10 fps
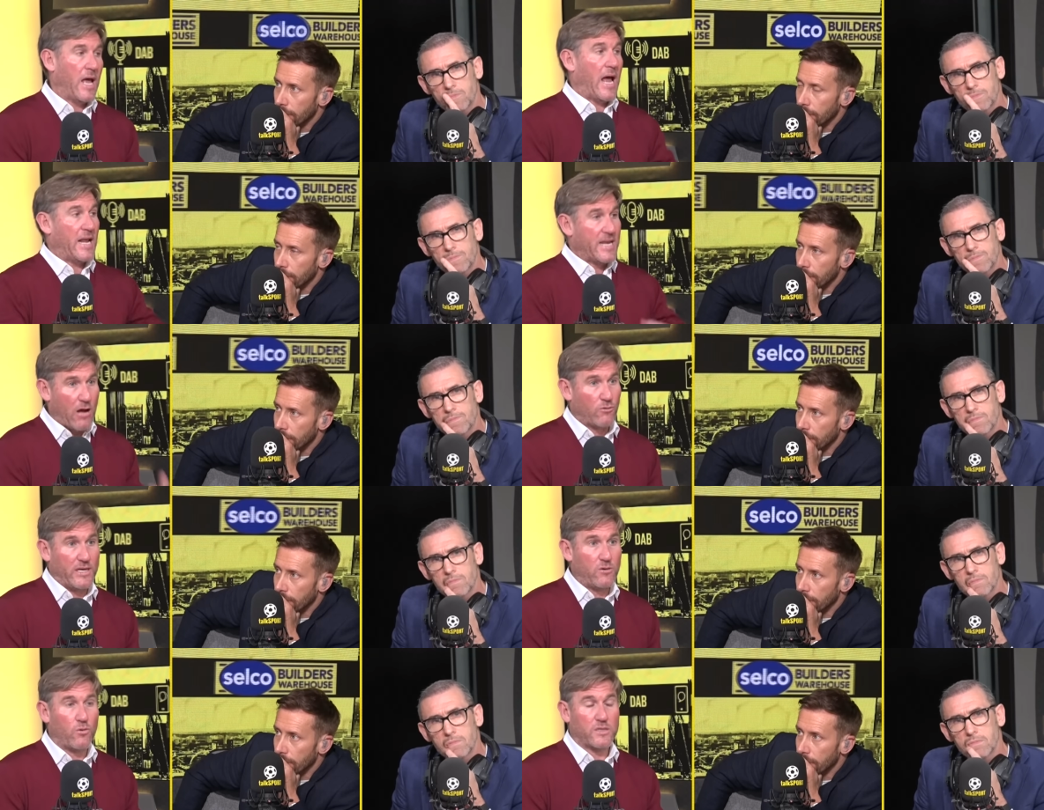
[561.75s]
Speaker 1: And now,
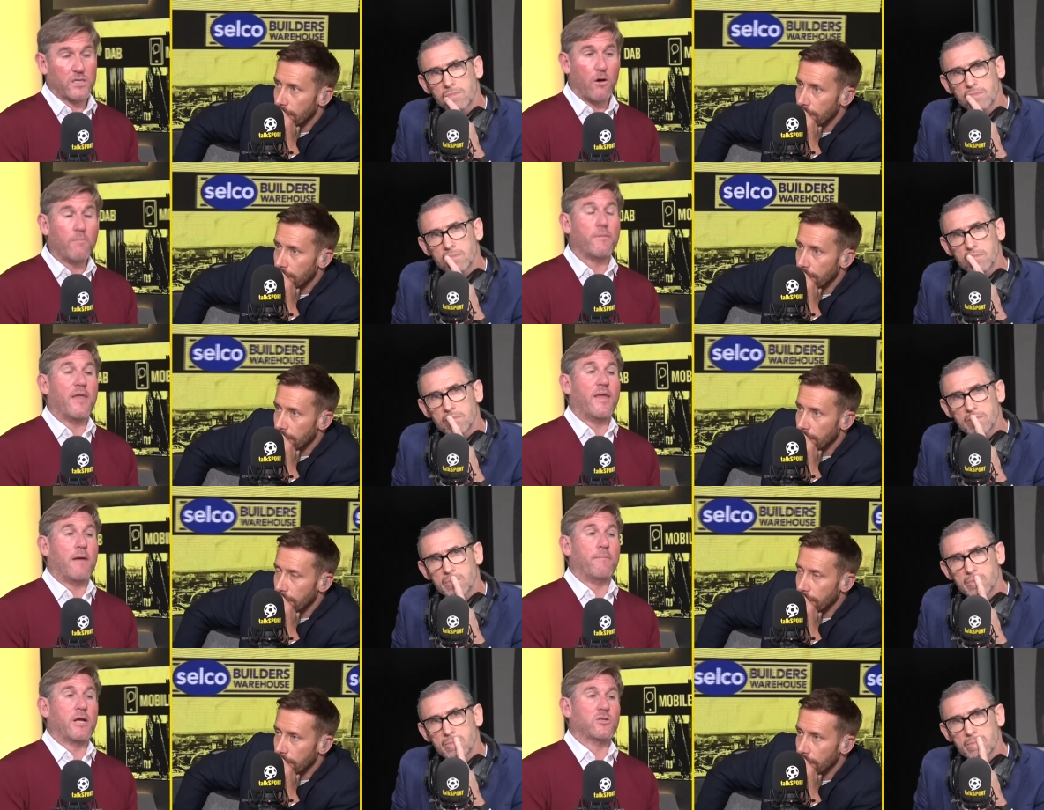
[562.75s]
in order to combat
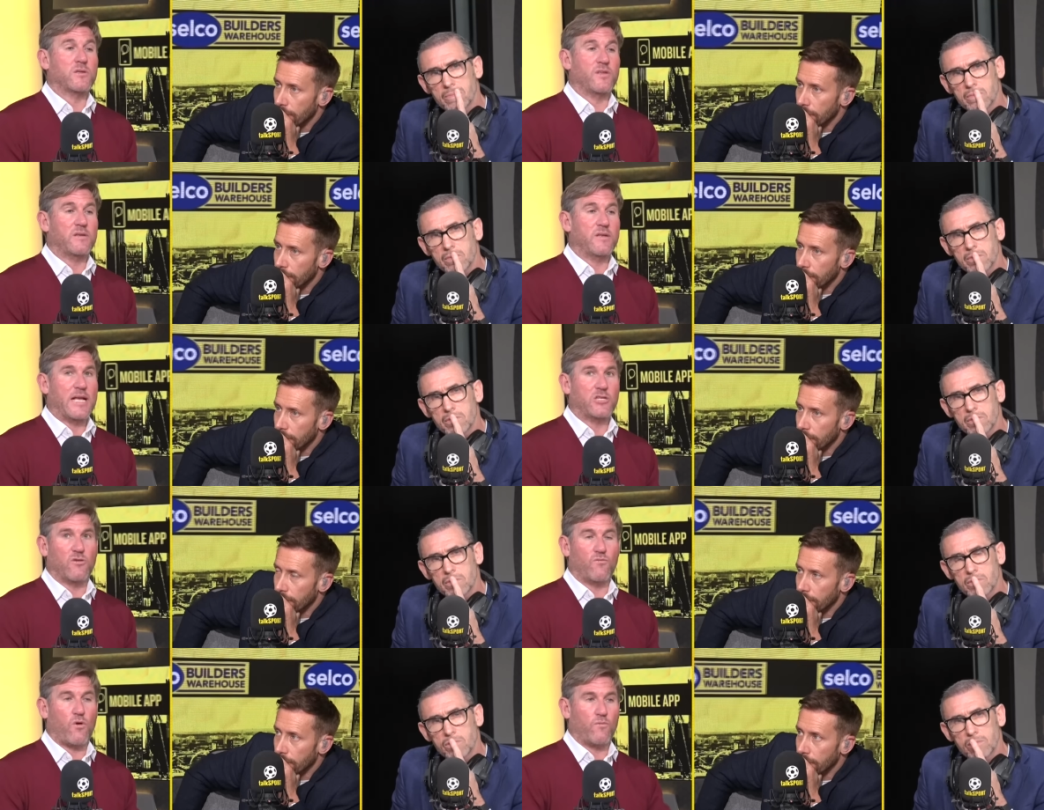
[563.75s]
that, because of the
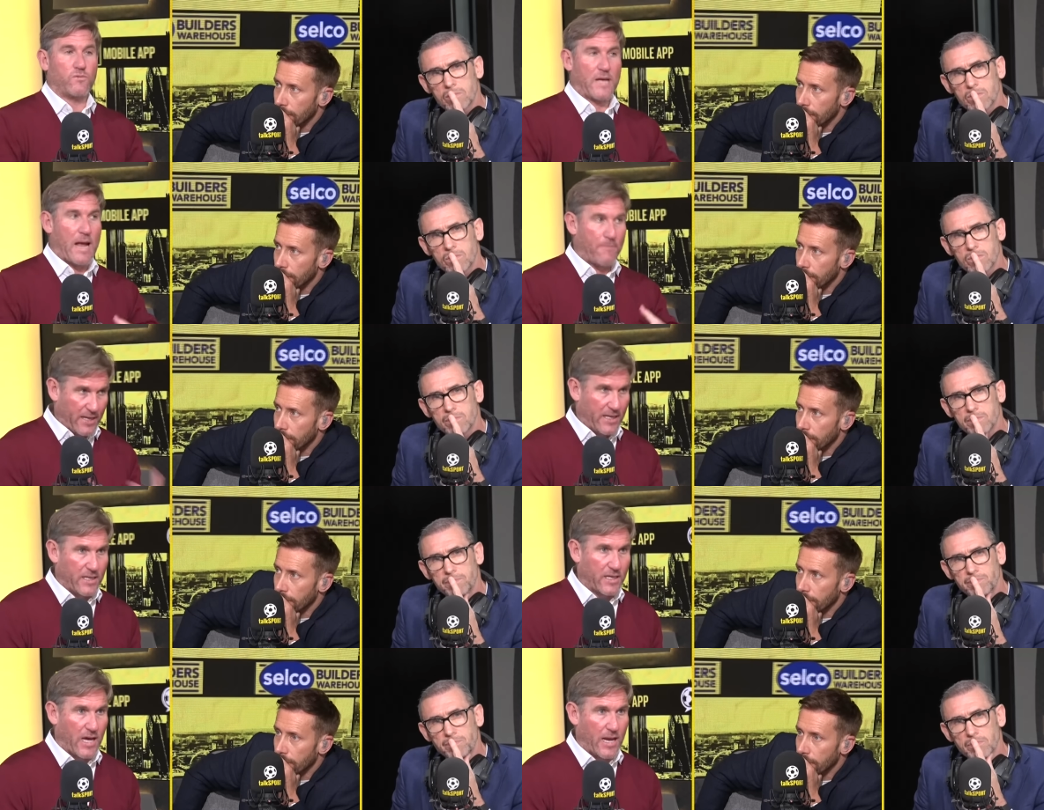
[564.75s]
nature of what was happening in
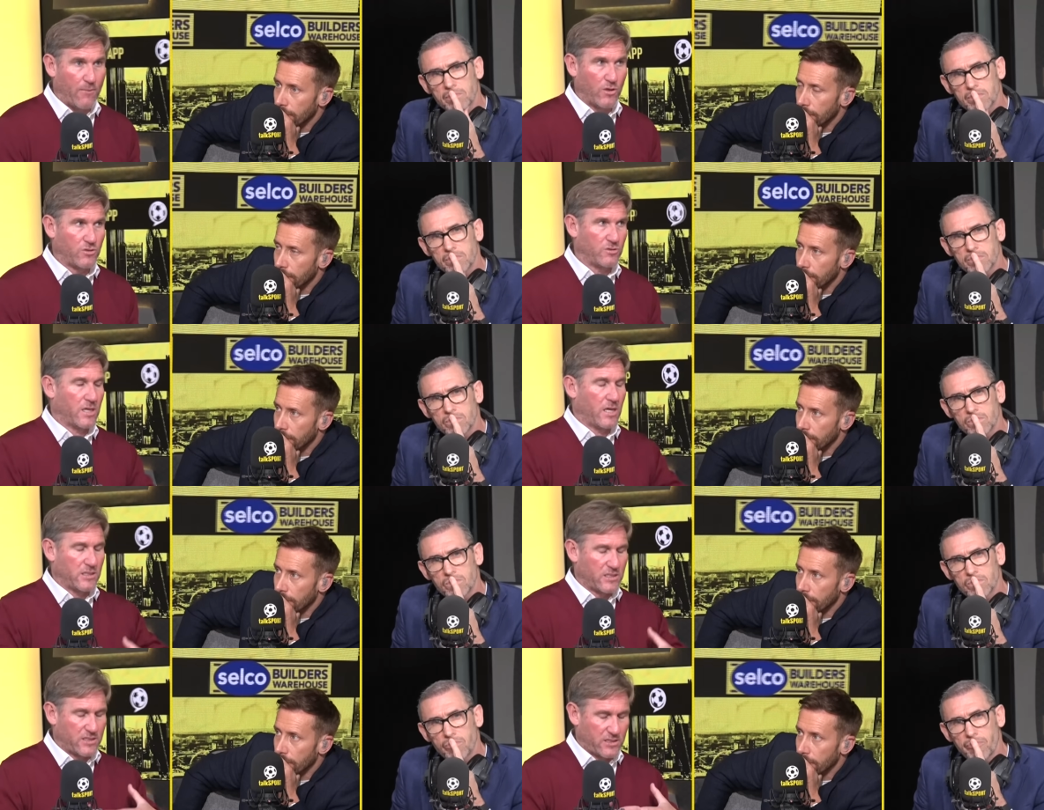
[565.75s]
the game, which was the
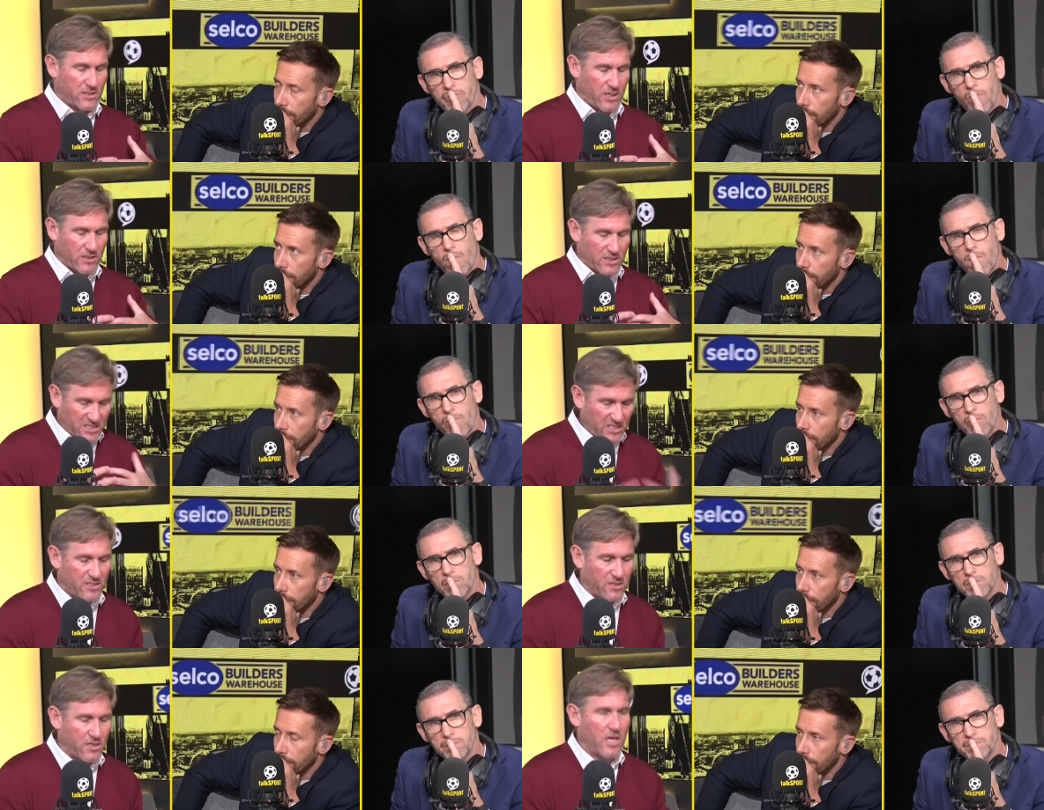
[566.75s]
cons cons
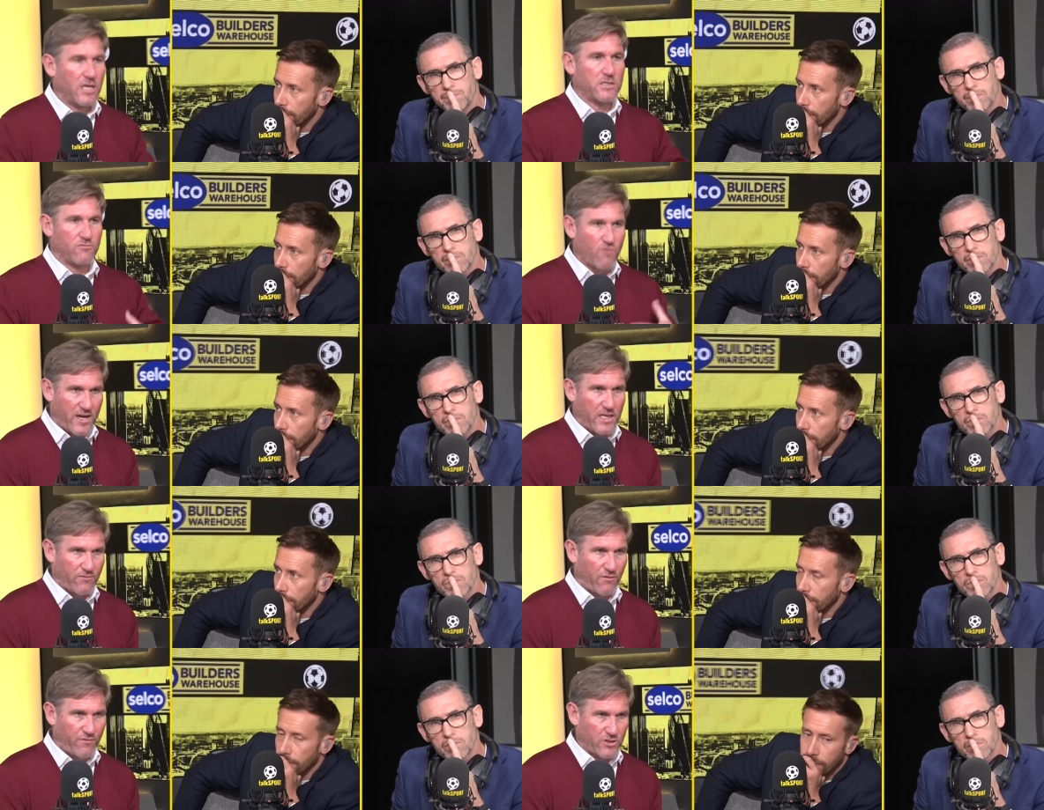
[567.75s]
consistent deriding
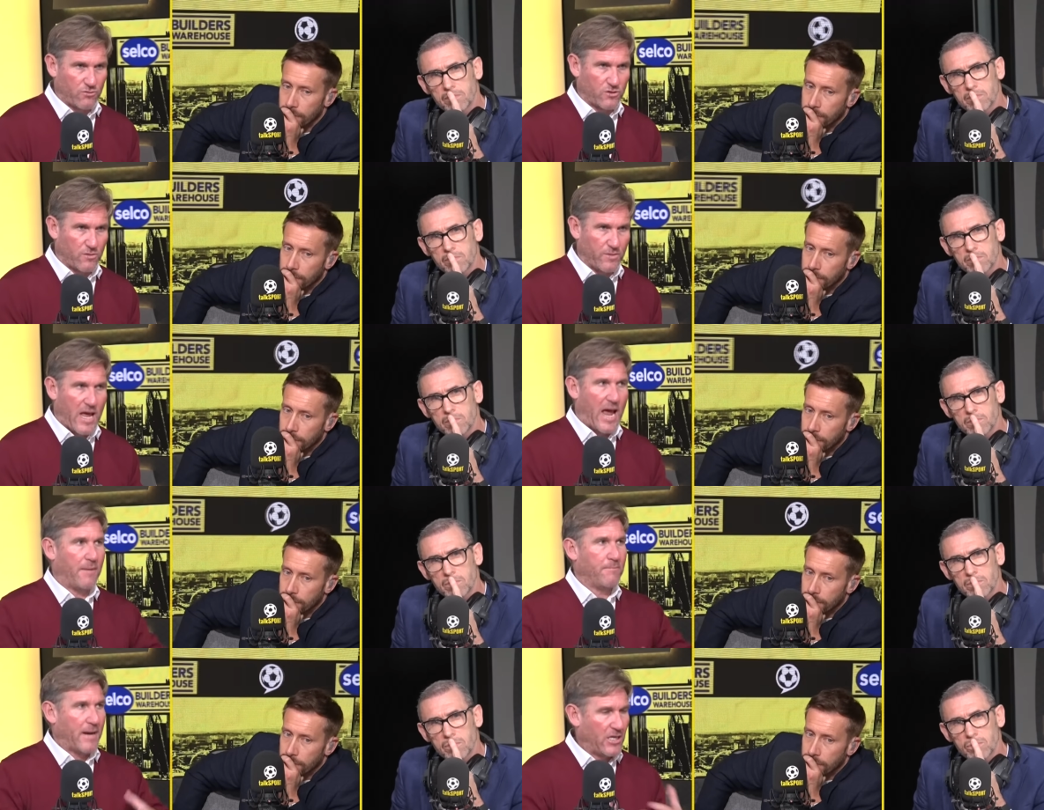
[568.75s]
of officialdom
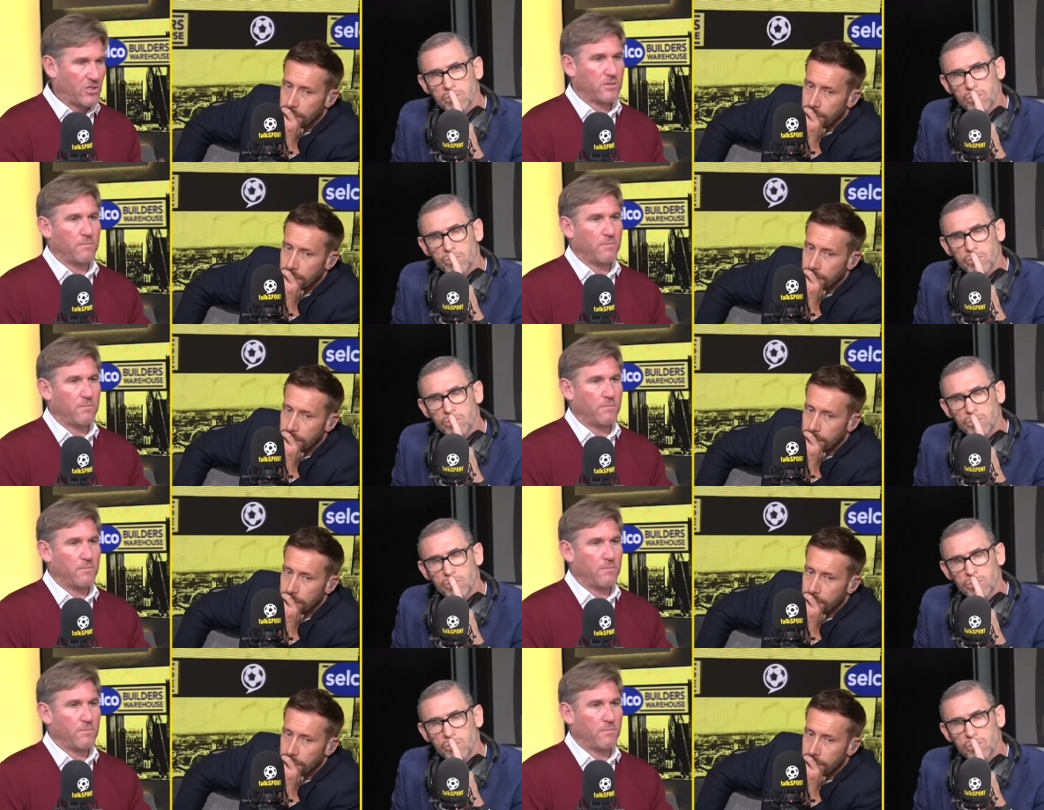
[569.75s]
and managers